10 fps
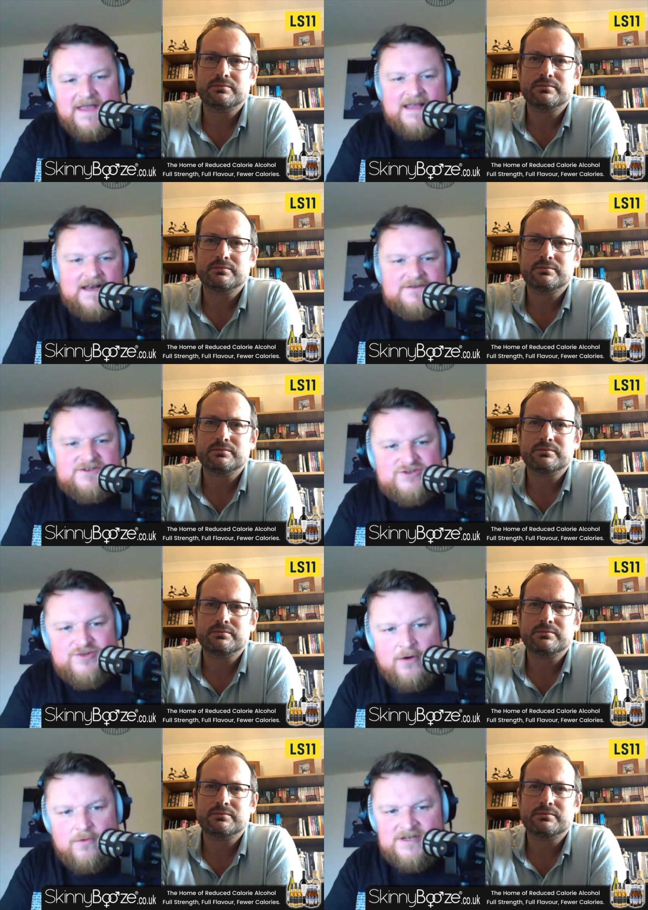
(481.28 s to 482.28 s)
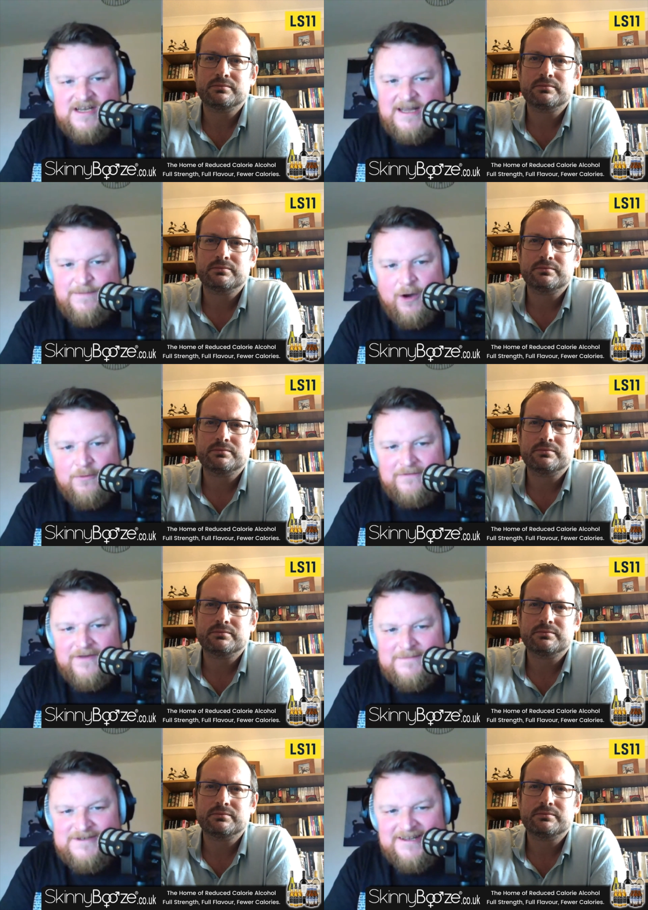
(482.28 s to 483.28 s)
Speaker 1: are they going to struggle to keep hold of
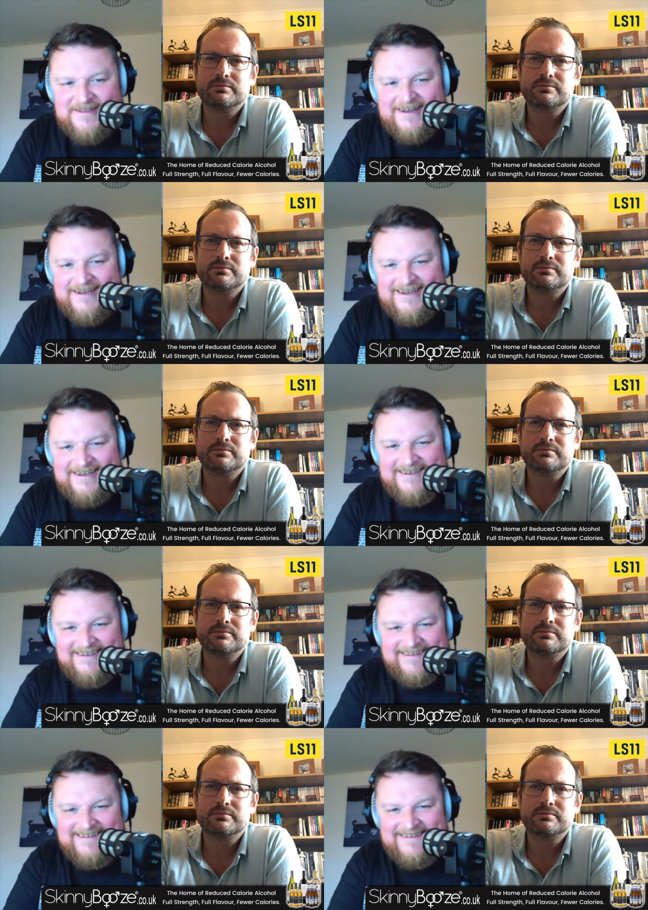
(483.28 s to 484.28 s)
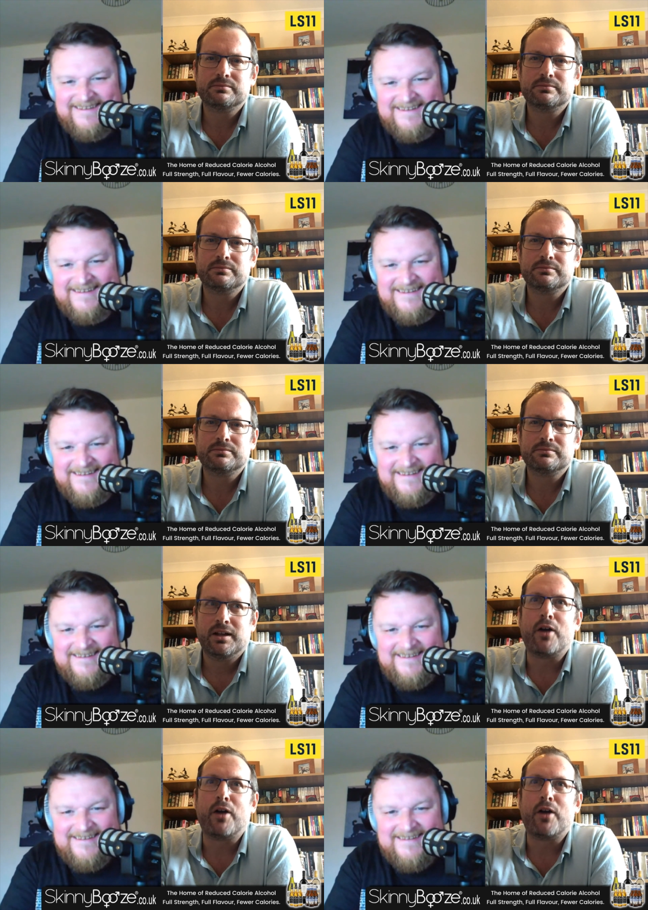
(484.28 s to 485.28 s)
him, do you think?
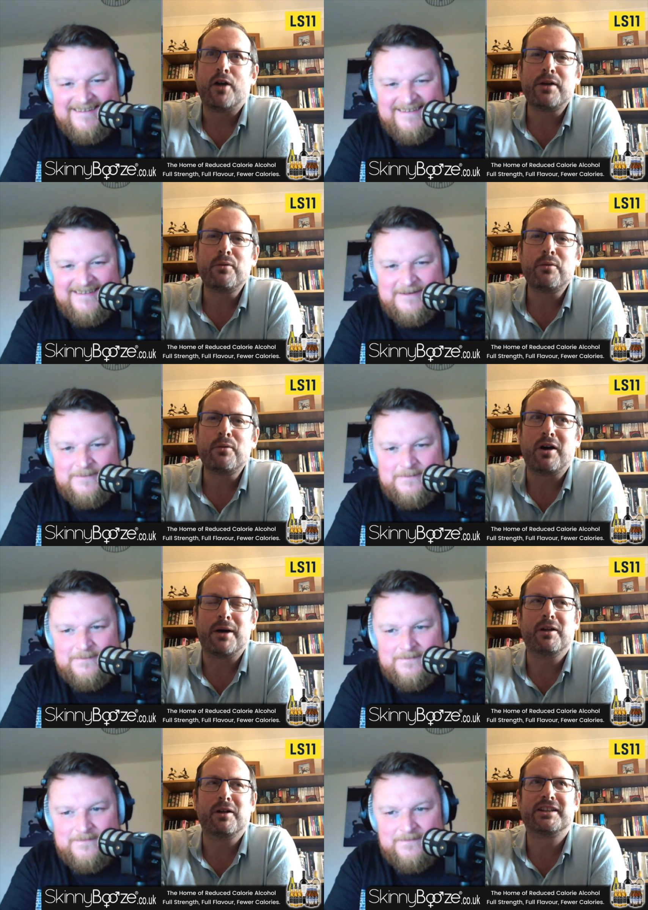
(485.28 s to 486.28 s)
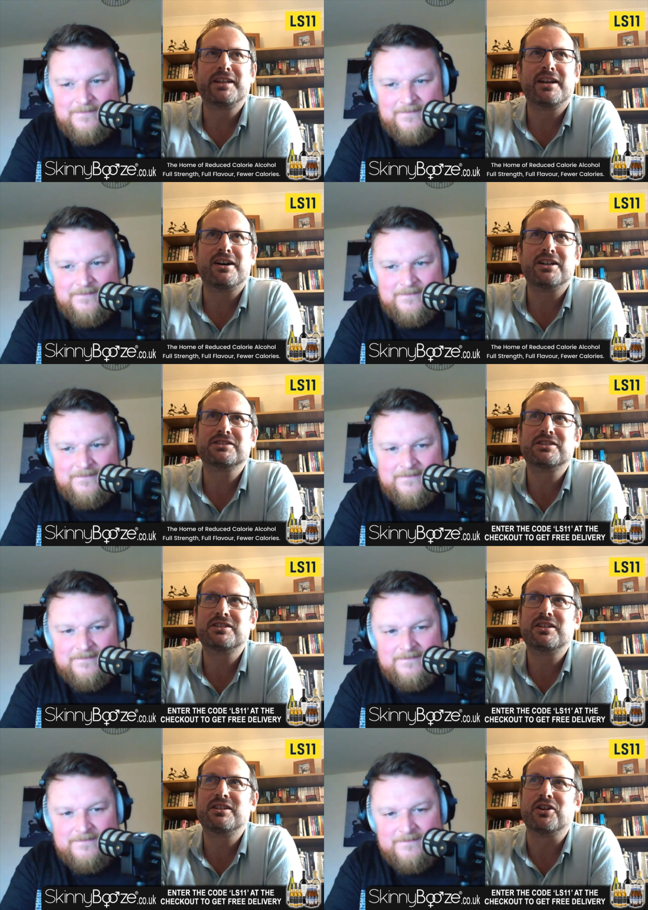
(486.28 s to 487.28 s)
Speaker 2: I think they will. Um, I did ask
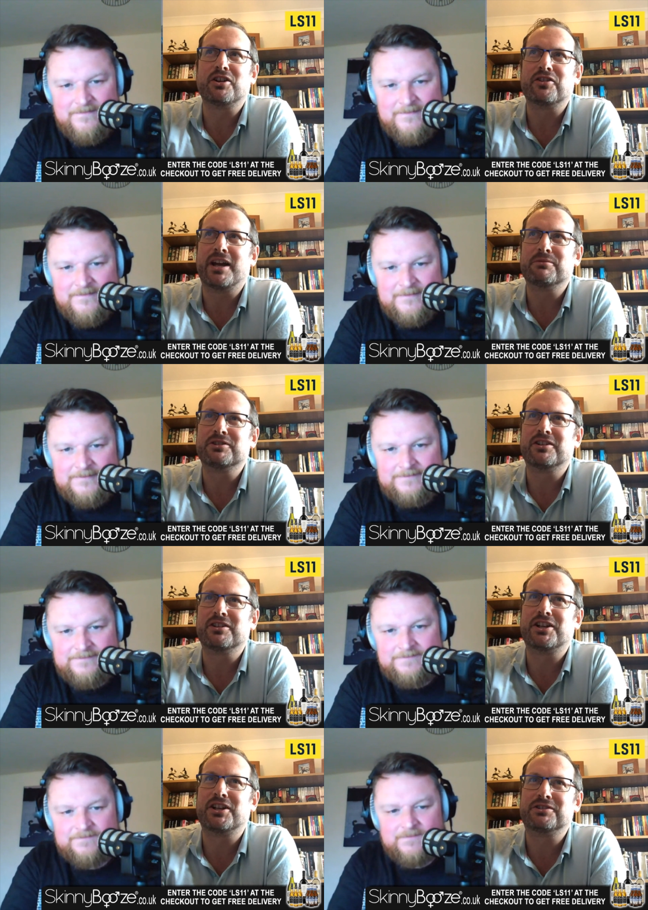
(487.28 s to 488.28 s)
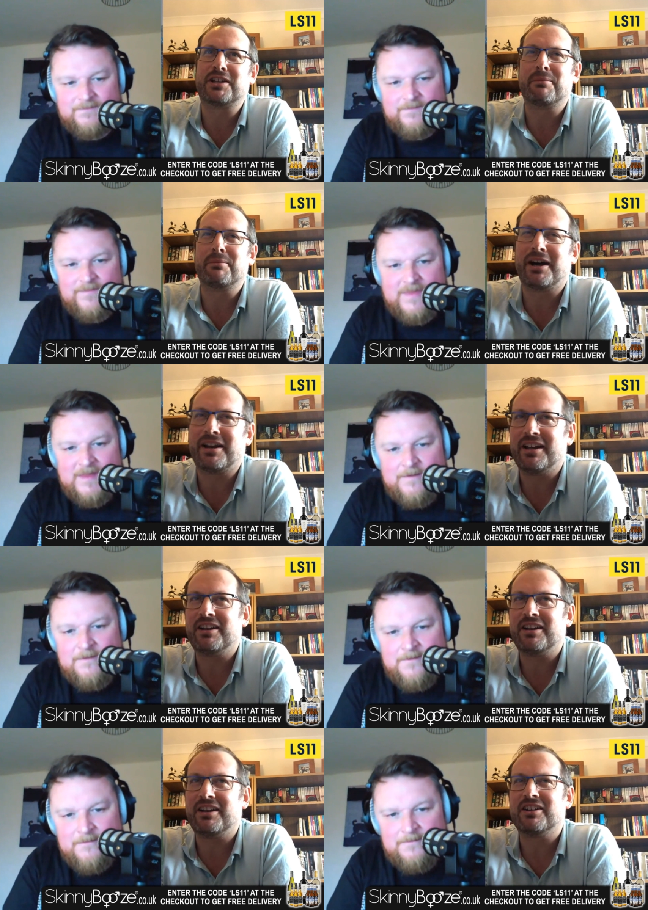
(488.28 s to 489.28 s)
John Yems on Tuesday about it, and I
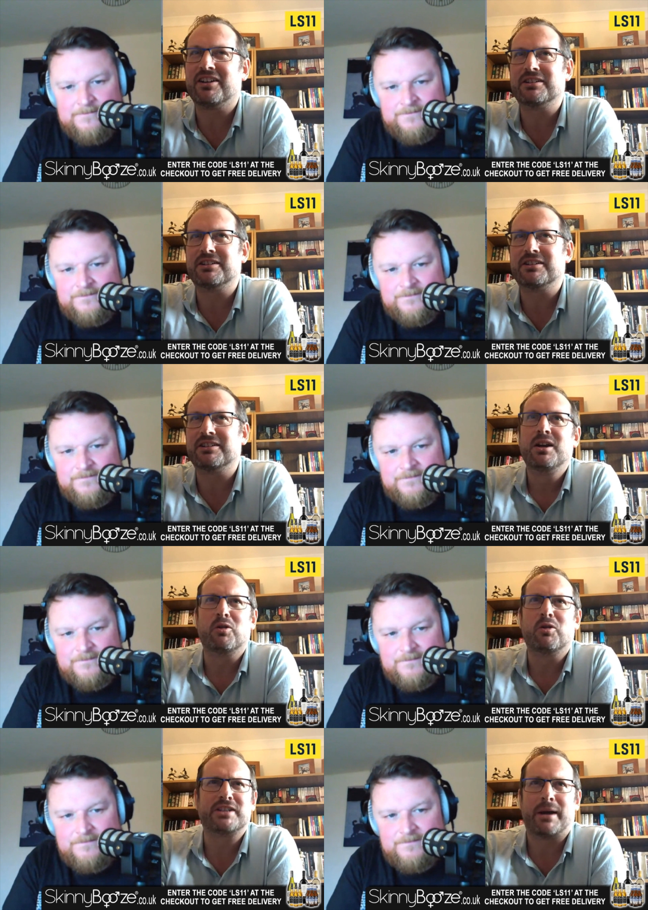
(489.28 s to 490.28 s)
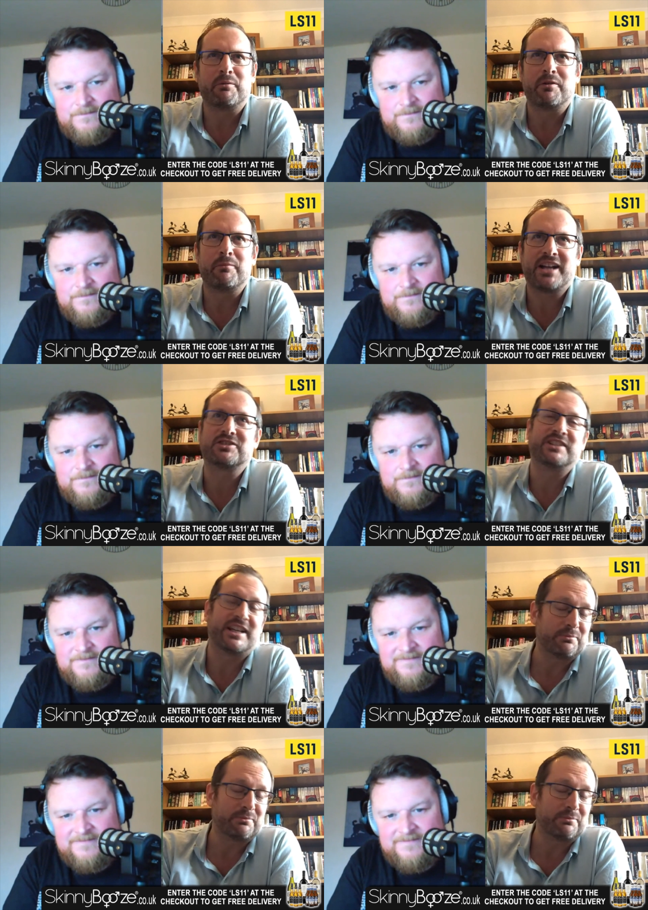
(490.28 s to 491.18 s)
said, um, what's happening with Max? Because he